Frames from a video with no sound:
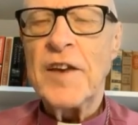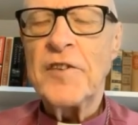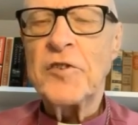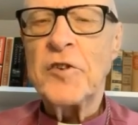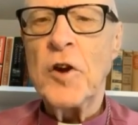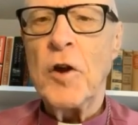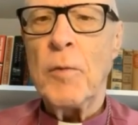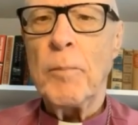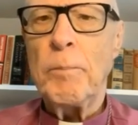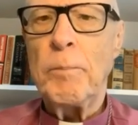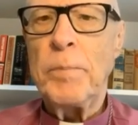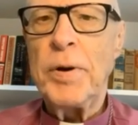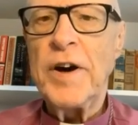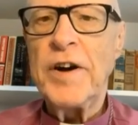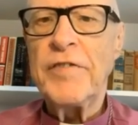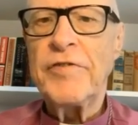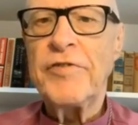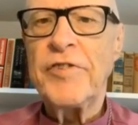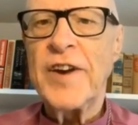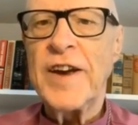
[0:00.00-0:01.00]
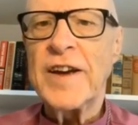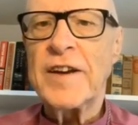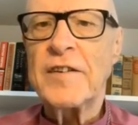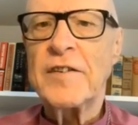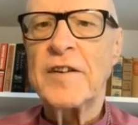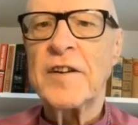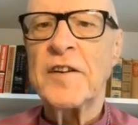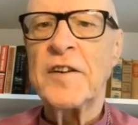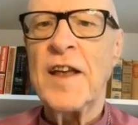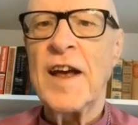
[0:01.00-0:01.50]
It's not
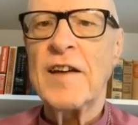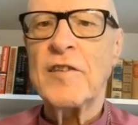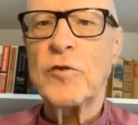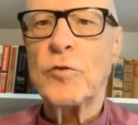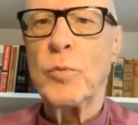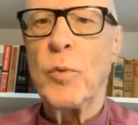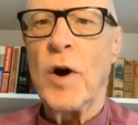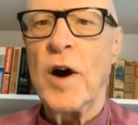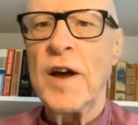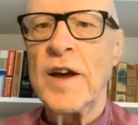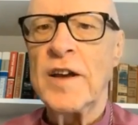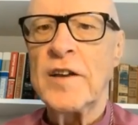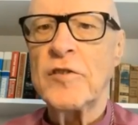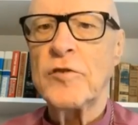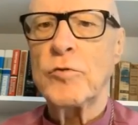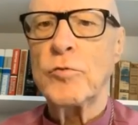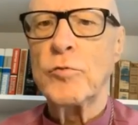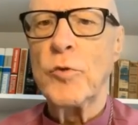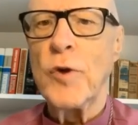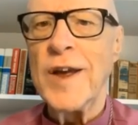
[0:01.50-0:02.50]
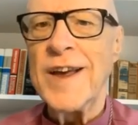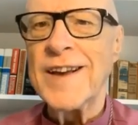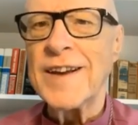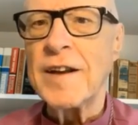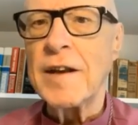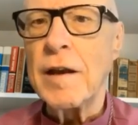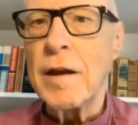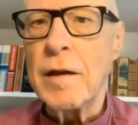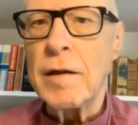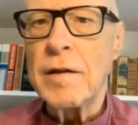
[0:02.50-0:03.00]
perfect, and that's why it's
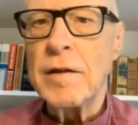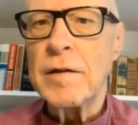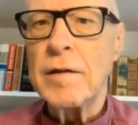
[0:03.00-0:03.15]
real.